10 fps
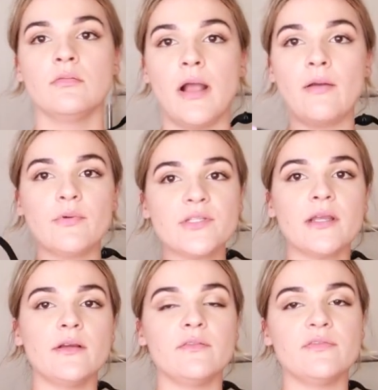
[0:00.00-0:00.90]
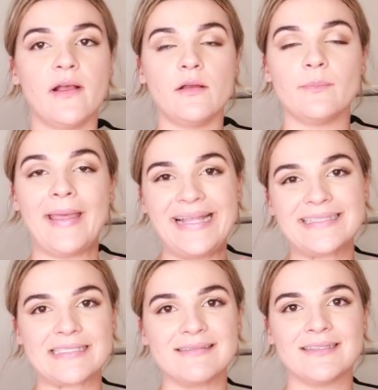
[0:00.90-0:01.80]
I wish I could have found
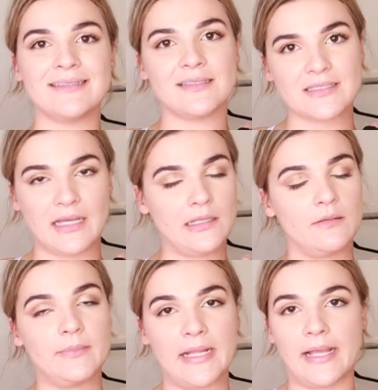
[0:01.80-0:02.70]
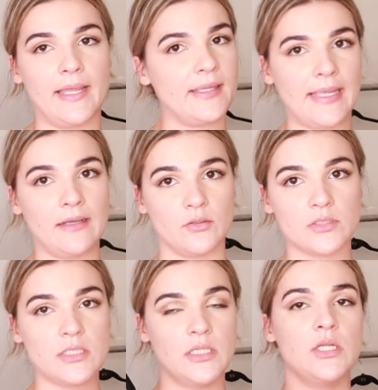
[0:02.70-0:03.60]
pants in this color, but I
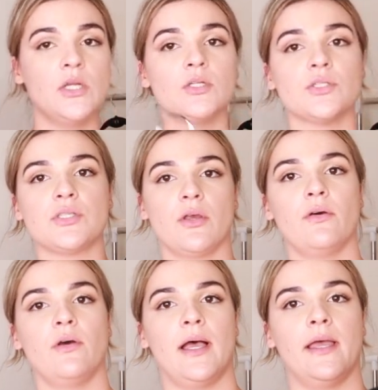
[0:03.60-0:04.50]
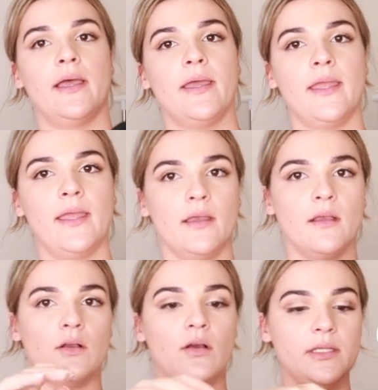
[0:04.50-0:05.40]
cannot. So I
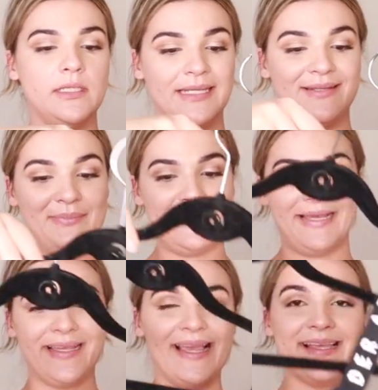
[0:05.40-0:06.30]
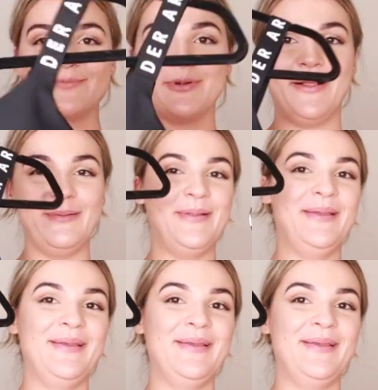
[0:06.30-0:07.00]
got it in black as well.